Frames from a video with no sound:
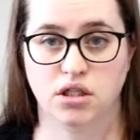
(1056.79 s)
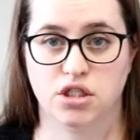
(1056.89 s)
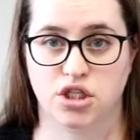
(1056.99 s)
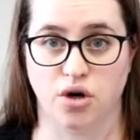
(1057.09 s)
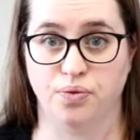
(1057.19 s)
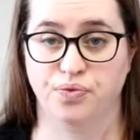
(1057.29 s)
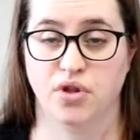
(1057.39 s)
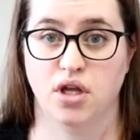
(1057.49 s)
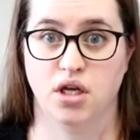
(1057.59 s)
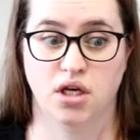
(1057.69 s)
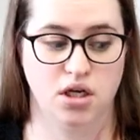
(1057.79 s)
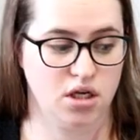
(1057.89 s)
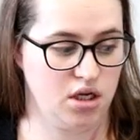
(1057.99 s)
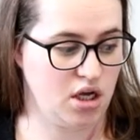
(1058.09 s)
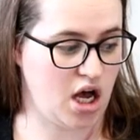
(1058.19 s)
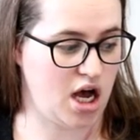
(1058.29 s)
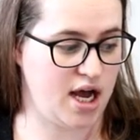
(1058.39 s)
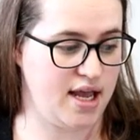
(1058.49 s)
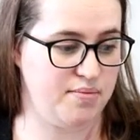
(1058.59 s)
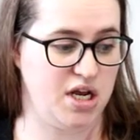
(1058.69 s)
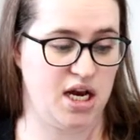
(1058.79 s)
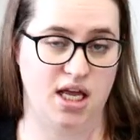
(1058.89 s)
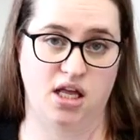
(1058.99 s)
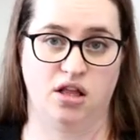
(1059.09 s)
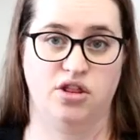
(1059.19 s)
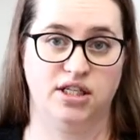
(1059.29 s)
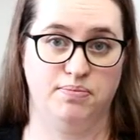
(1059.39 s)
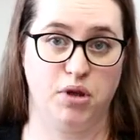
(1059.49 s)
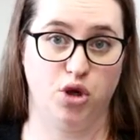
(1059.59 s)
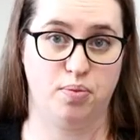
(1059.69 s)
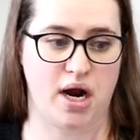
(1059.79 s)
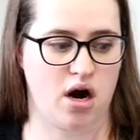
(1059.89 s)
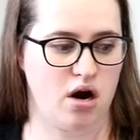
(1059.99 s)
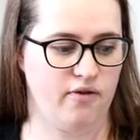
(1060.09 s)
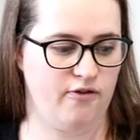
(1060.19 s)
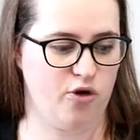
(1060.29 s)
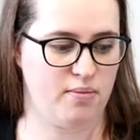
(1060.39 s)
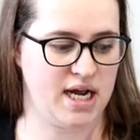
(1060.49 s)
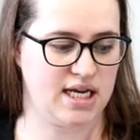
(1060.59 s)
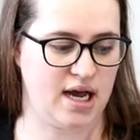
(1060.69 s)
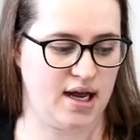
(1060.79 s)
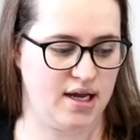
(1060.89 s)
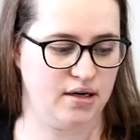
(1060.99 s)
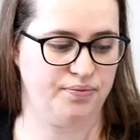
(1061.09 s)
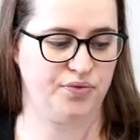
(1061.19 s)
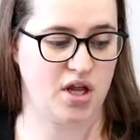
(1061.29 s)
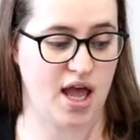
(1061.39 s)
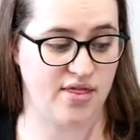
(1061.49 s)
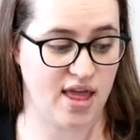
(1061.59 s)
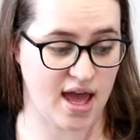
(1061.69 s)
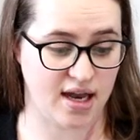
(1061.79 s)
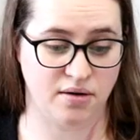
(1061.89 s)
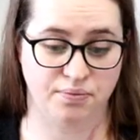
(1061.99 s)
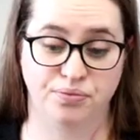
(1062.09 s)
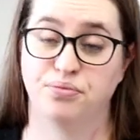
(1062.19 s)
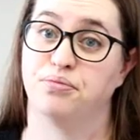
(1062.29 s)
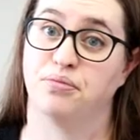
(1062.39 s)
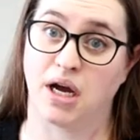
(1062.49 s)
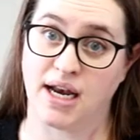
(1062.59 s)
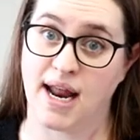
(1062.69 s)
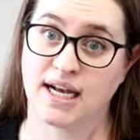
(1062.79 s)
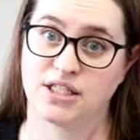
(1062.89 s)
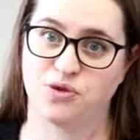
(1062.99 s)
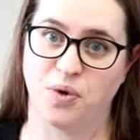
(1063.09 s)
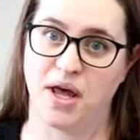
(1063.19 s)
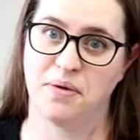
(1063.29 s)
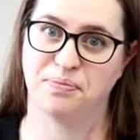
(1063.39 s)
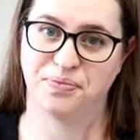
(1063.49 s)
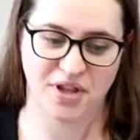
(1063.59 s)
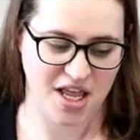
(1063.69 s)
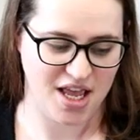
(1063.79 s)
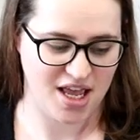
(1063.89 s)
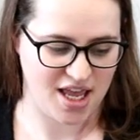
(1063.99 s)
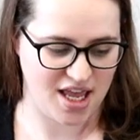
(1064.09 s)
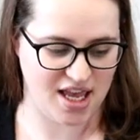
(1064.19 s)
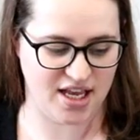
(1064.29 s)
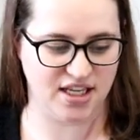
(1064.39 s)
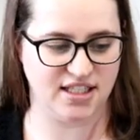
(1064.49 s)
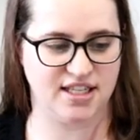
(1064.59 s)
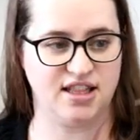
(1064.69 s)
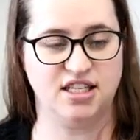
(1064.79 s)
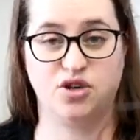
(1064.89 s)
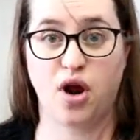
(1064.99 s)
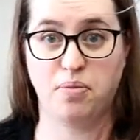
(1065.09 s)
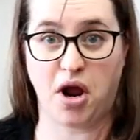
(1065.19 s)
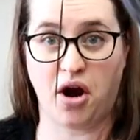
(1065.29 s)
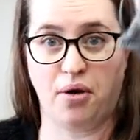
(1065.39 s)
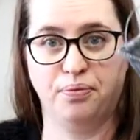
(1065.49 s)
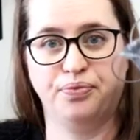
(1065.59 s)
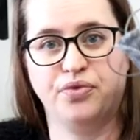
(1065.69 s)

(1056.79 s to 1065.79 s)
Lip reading: So I am knitting this blue pair for my dad, and then my next whip is this gray pair.